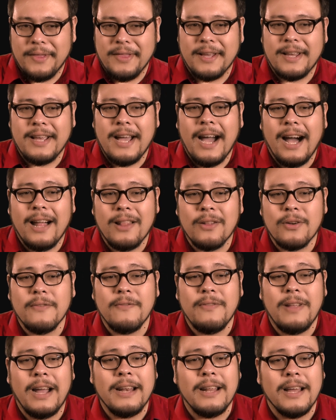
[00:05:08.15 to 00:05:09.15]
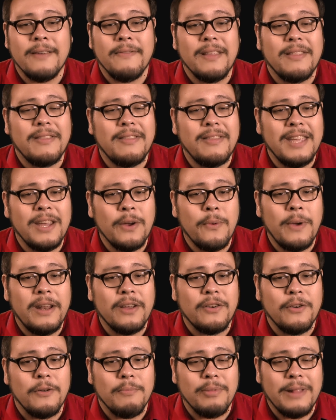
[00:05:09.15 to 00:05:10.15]
with the color of light of a
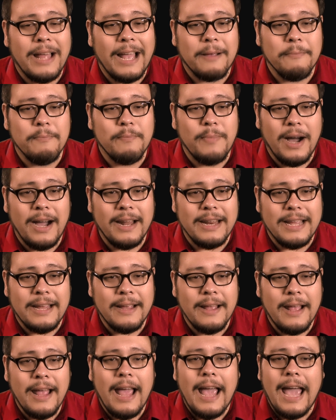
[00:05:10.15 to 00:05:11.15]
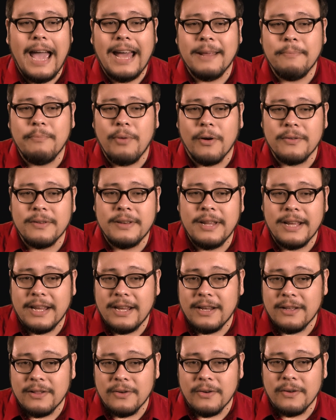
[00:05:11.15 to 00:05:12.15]
theoretical black body at a
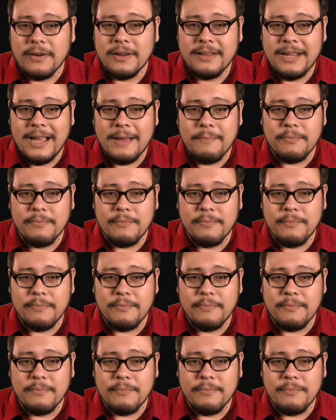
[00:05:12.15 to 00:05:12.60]
particular